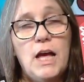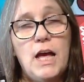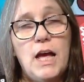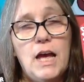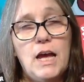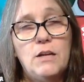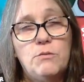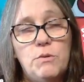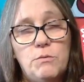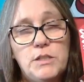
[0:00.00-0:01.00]

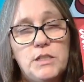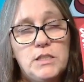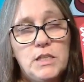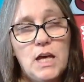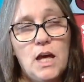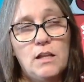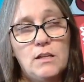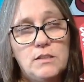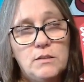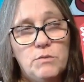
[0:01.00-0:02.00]
And we went to see
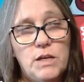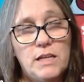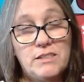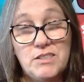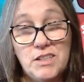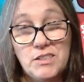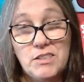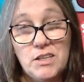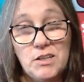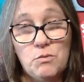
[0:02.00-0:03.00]
Alice, and we had
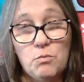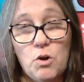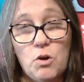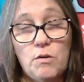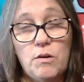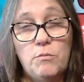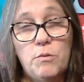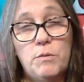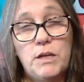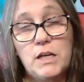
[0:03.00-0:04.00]
sixteenth row, and
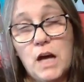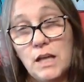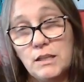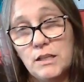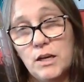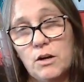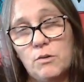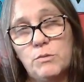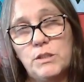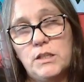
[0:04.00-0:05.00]
when we got
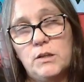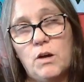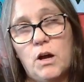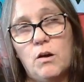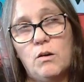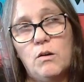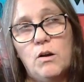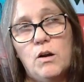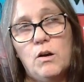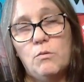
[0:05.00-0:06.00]
there, we did uh,
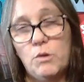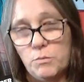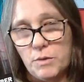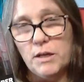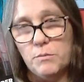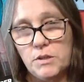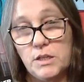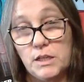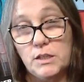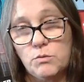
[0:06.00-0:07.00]
where you pick up the
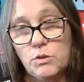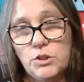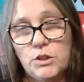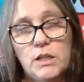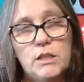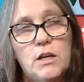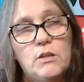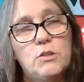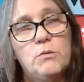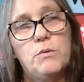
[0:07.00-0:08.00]
tickets once you get
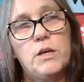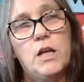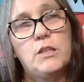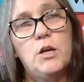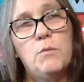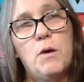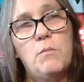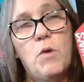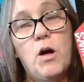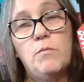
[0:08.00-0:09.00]
there. So when we got there, my
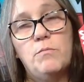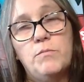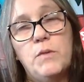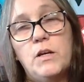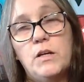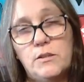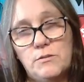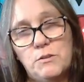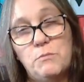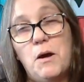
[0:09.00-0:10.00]
mom,
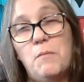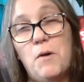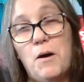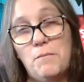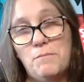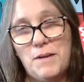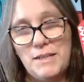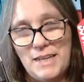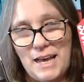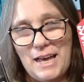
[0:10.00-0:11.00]
because it was my mom, my
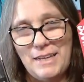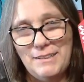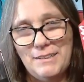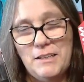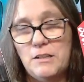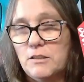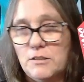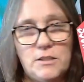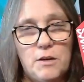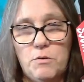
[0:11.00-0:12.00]
dad,
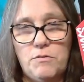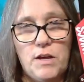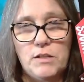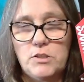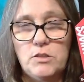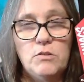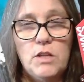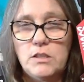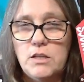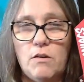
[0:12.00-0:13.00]
because they were fans too.
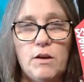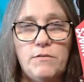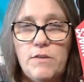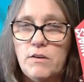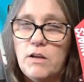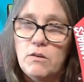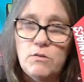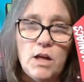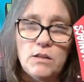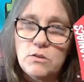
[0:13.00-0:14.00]
That's how I found out
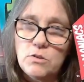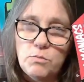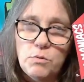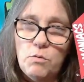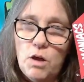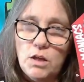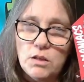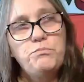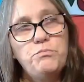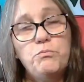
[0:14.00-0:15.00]
who Alice Cooper
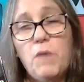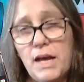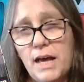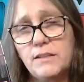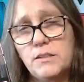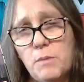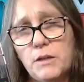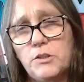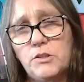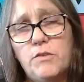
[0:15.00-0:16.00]
was. My ex,
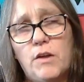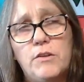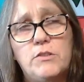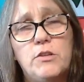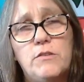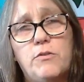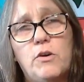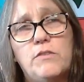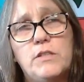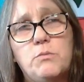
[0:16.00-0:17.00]
Spectre's father. So the
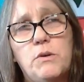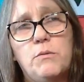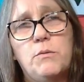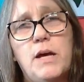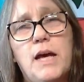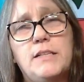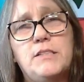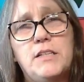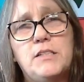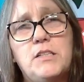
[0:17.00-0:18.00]
four of us went, we had
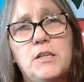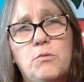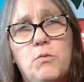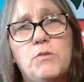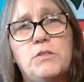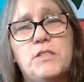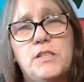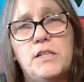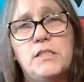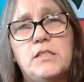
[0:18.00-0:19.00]
sixteenth row
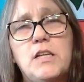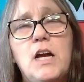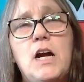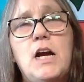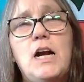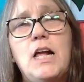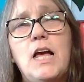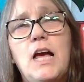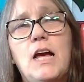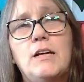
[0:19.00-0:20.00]
seats.
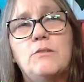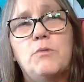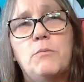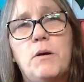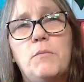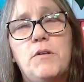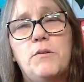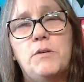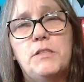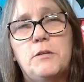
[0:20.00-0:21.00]
And when my
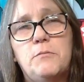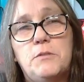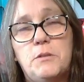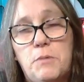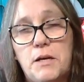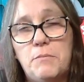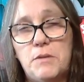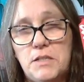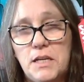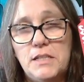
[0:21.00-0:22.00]
mother went up to pick up
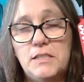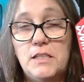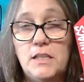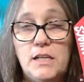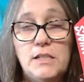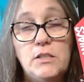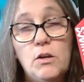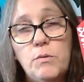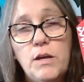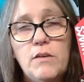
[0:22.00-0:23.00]
the tickets, the lady said,
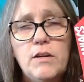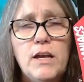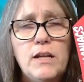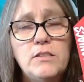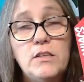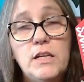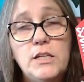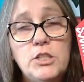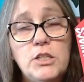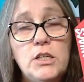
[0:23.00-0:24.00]
oh, we had a
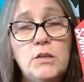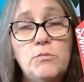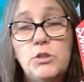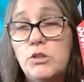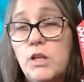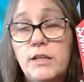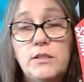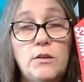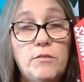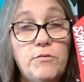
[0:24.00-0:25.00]
cancellation. Would you
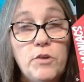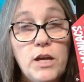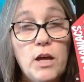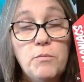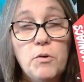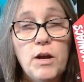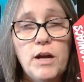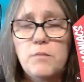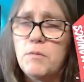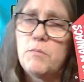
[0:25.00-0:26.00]
like to a free
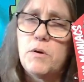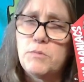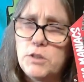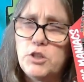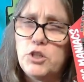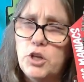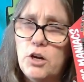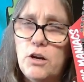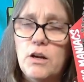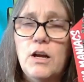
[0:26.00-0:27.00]
upgrade? And my mom said, sure.